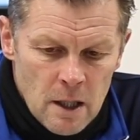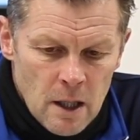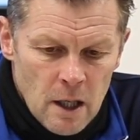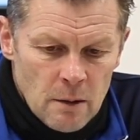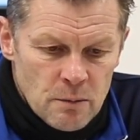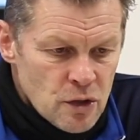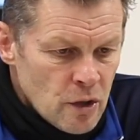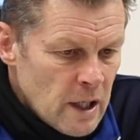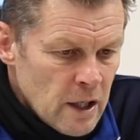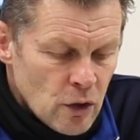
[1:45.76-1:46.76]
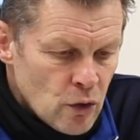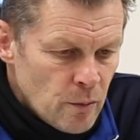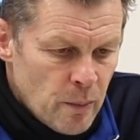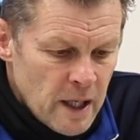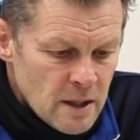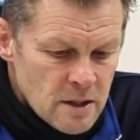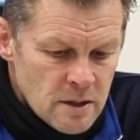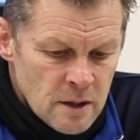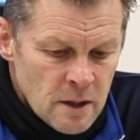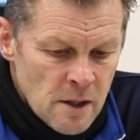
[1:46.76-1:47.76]
Certainly the good
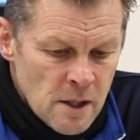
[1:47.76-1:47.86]
bits